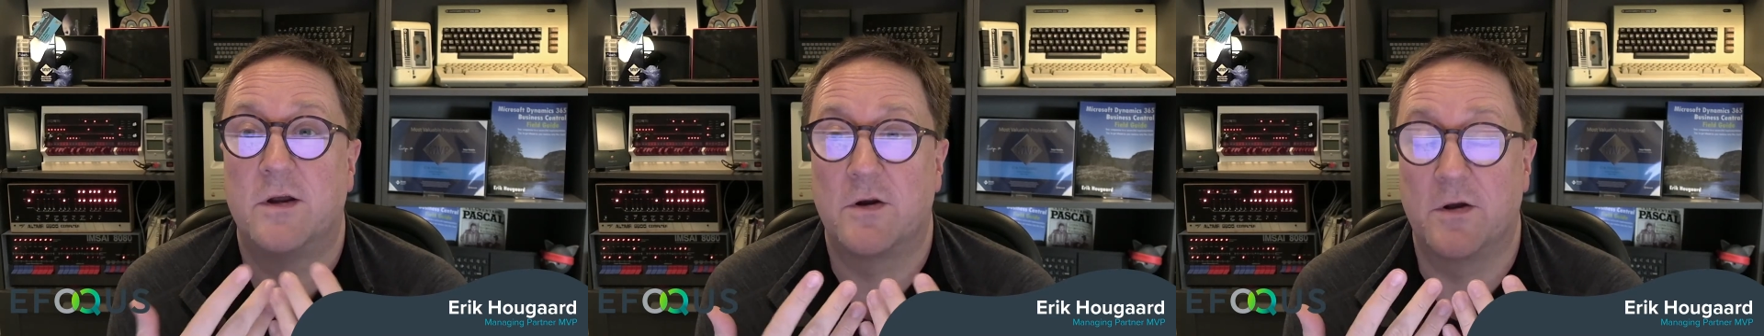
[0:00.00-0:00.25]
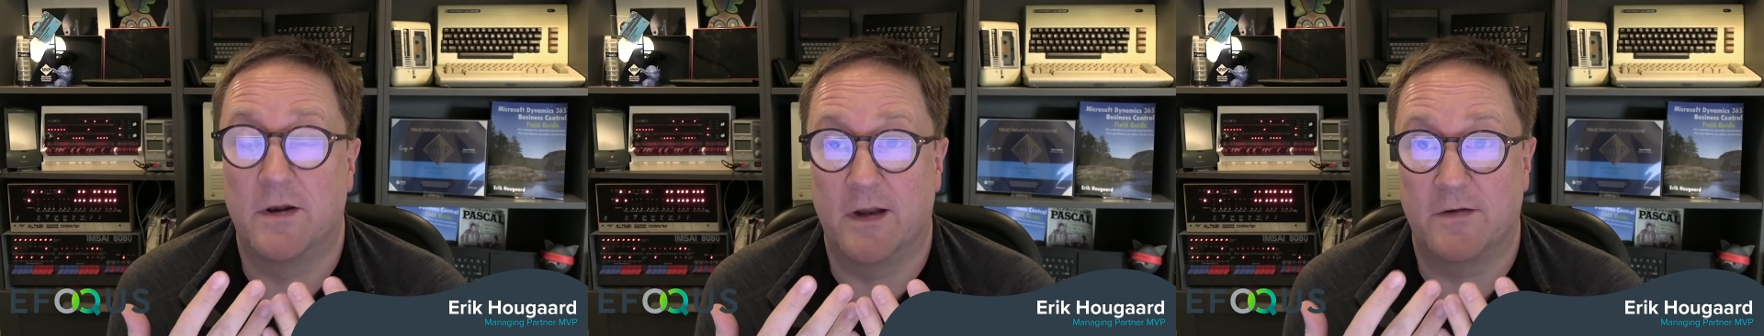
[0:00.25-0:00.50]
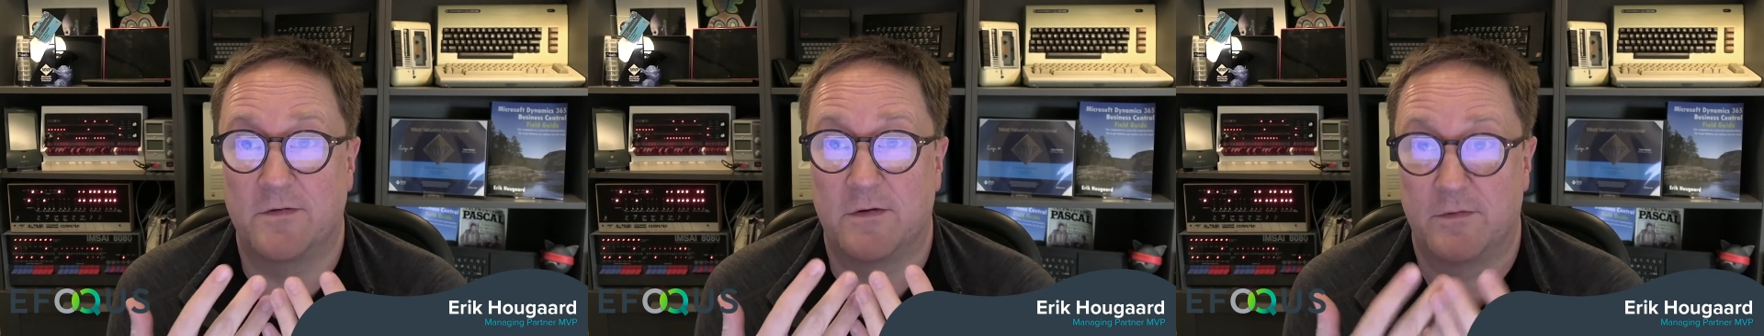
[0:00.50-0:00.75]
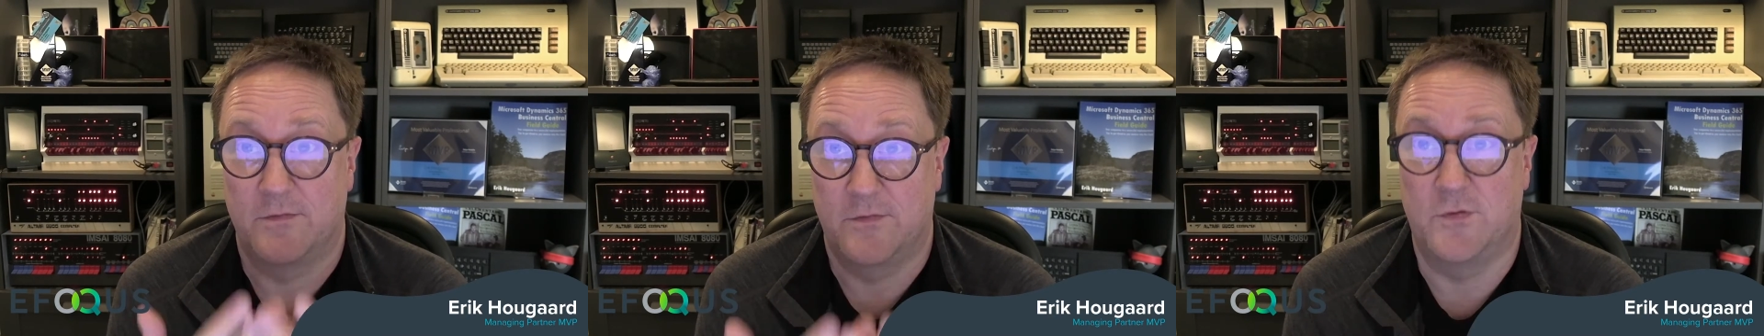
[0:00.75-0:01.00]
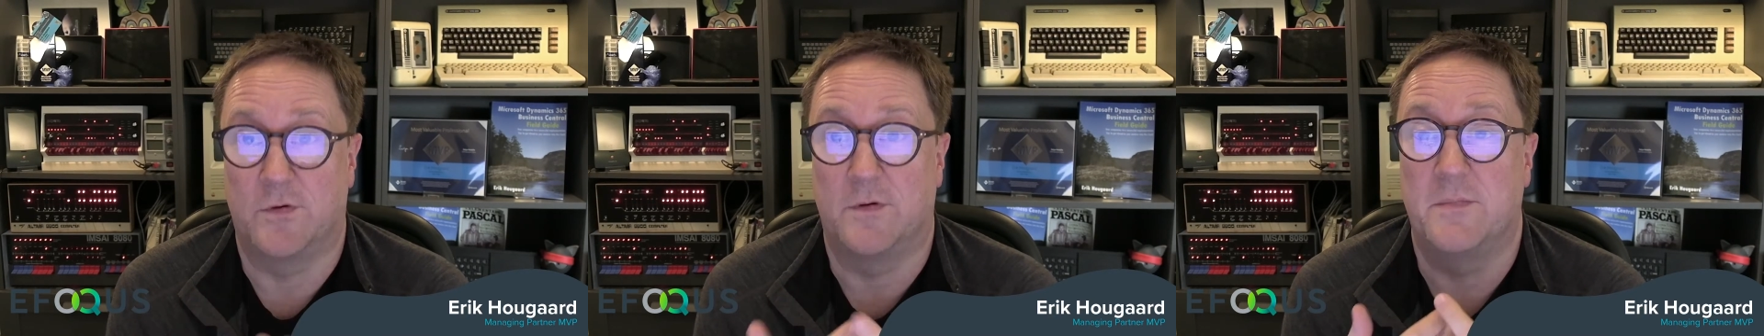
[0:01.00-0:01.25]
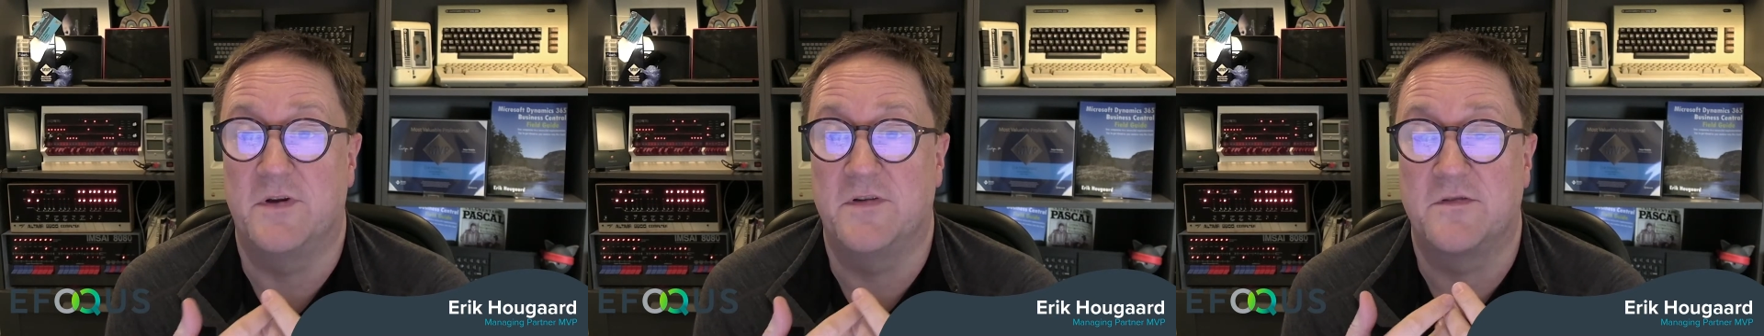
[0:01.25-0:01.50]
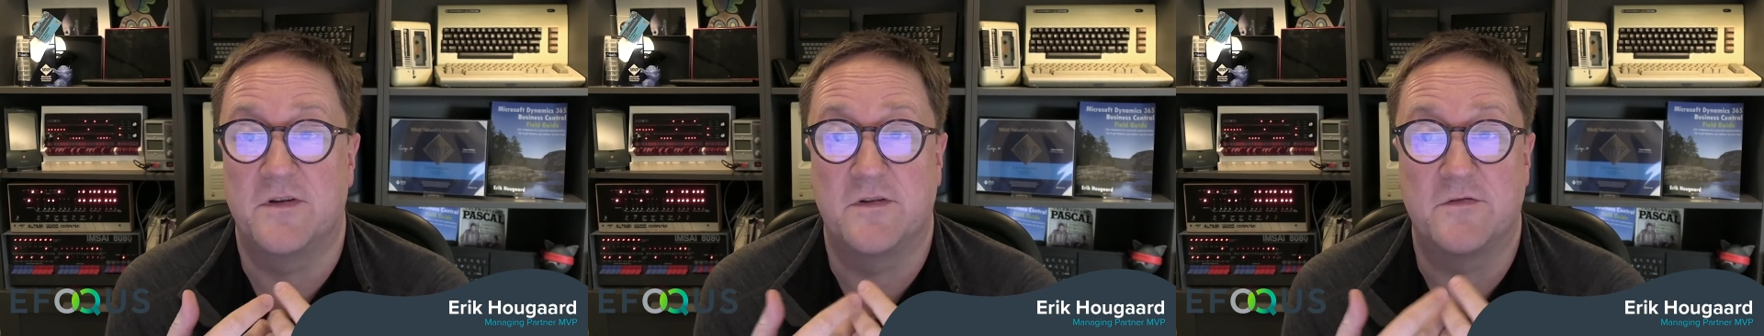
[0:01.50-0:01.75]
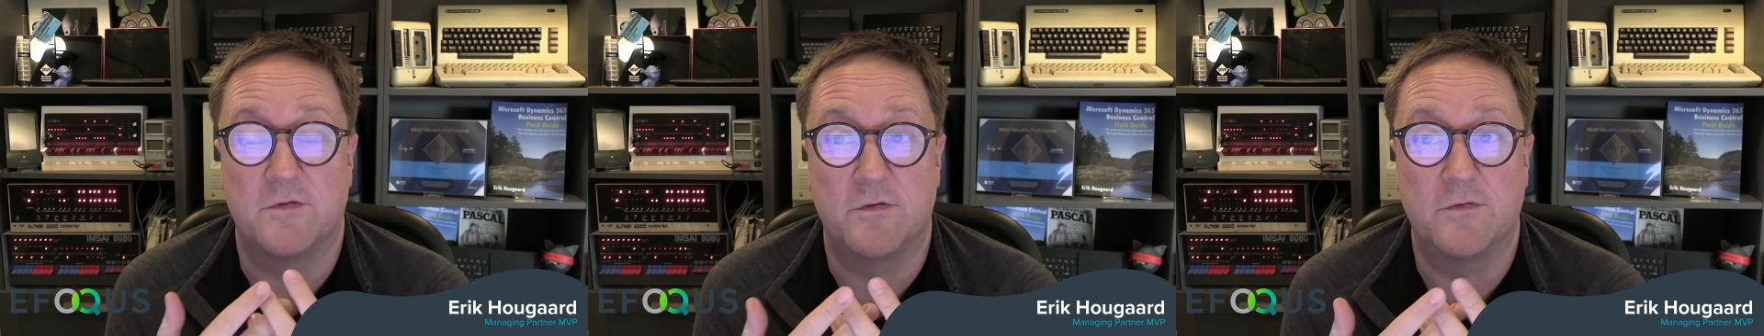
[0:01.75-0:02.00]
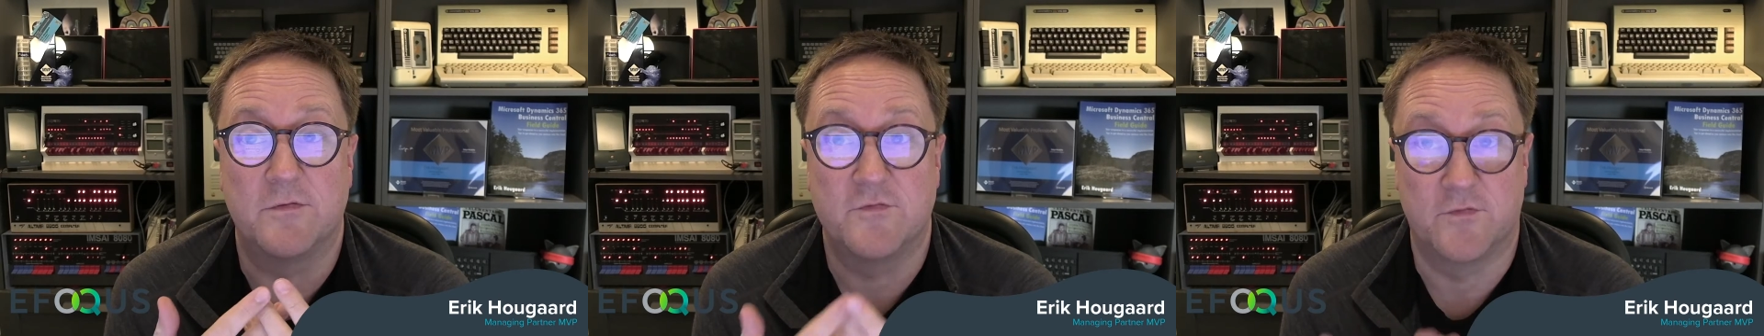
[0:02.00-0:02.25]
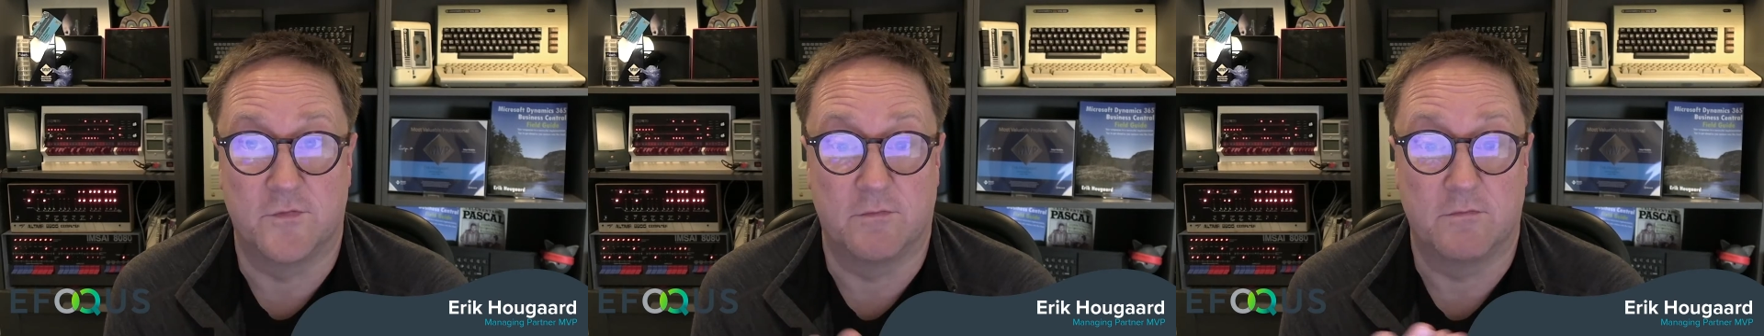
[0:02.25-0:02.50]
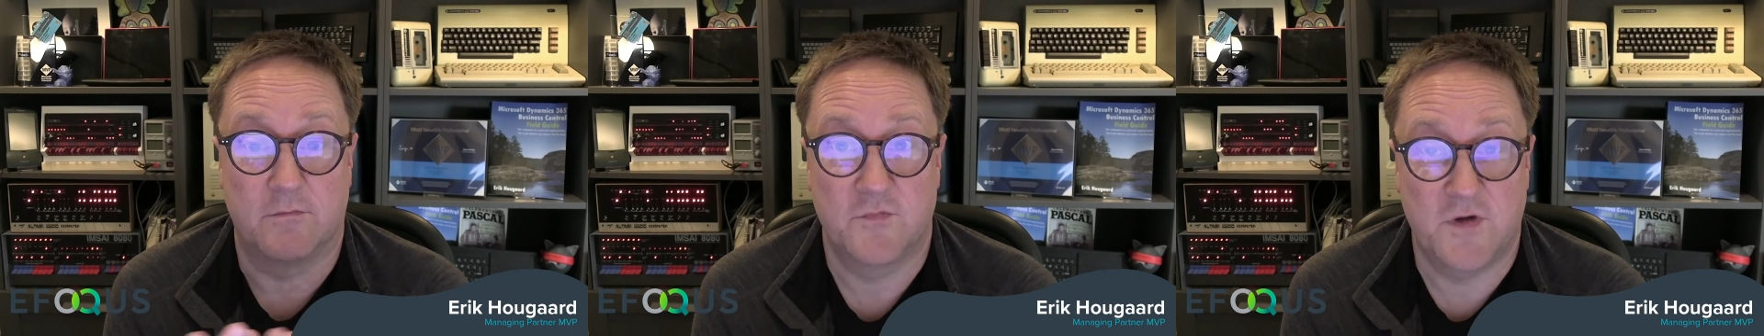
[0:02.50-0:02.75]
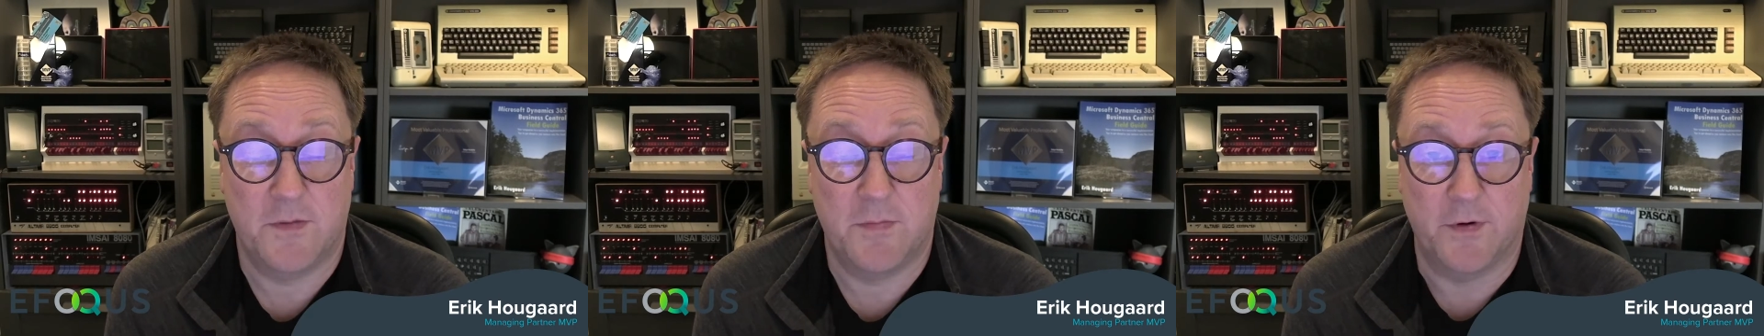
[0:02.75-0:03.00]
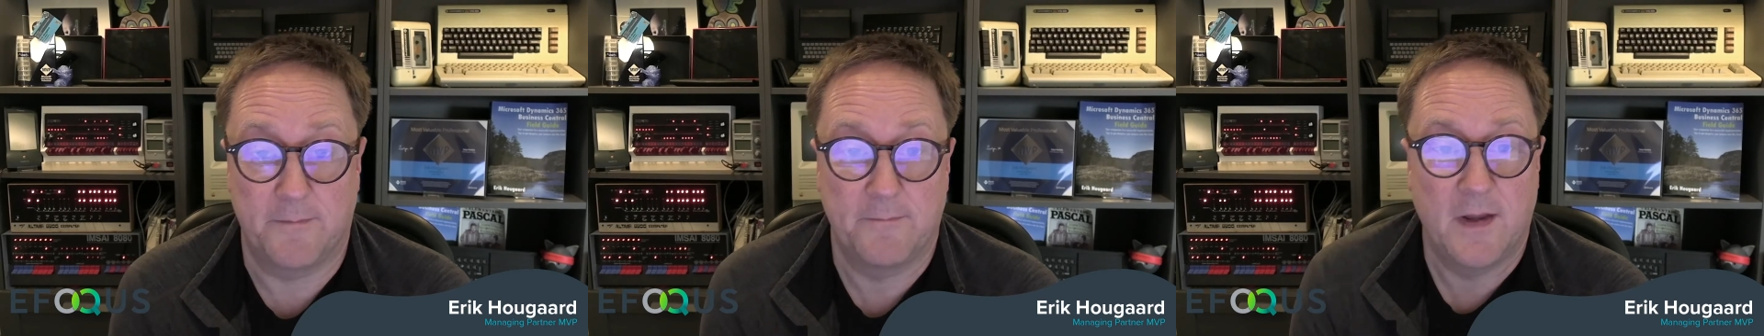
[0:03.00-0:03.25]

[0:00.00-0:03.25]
connect your Business Central to SharePoint.